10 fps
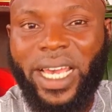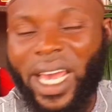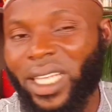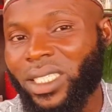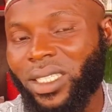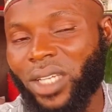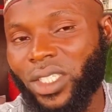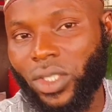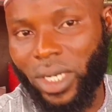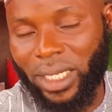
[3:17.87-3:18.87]

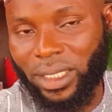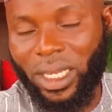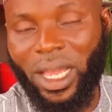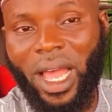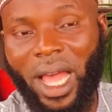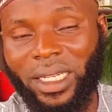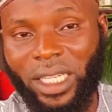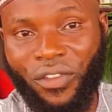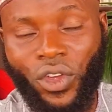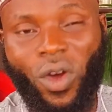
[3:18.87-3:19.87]
$80,000. And
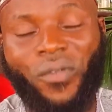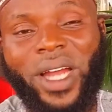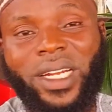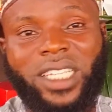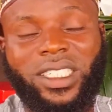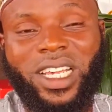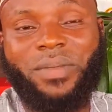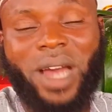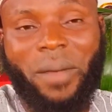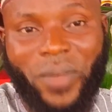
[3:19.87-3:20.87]
if you convert that
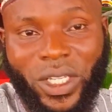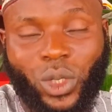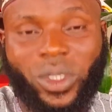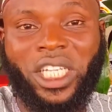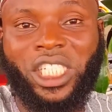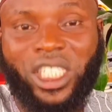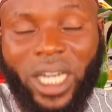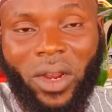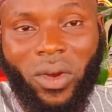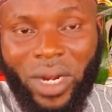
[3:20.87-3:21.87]
same amount to
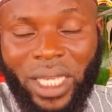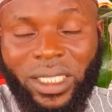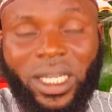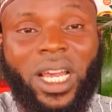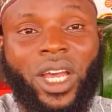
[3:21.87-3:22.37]
Nigerian currency,